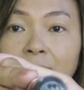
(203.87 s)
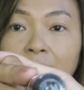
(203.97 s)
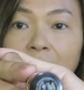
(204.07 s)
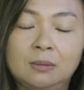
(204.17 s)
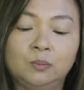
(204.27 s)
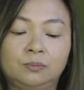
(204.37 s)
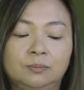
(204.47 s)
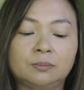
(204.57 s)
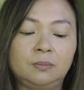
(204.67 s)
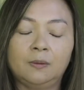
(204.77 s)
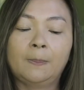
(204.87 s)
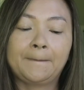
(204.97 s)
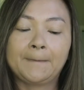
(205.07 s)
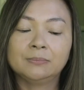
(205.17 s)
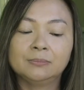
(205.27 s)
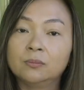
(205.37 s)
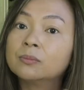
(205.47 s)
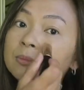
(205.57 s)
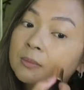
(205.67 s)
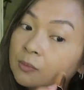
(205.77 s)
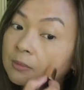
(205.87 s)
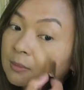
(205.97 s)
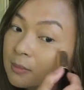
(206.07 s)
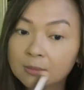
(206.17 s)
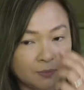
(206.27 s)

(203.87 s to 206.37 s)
Anastasia foundation stick